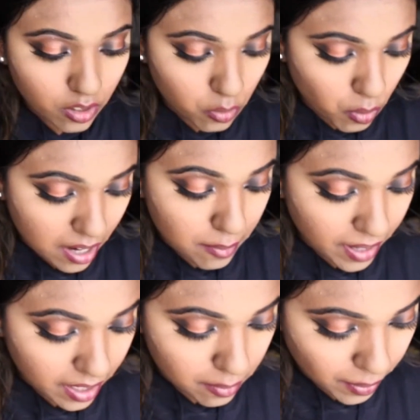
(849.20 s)
One
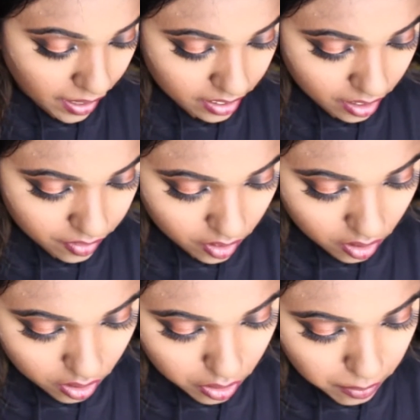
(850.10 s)
main part I
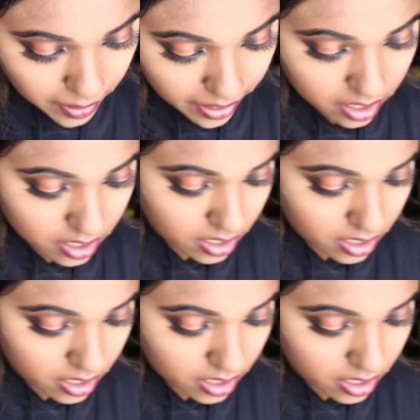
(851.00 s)
forgot to bake.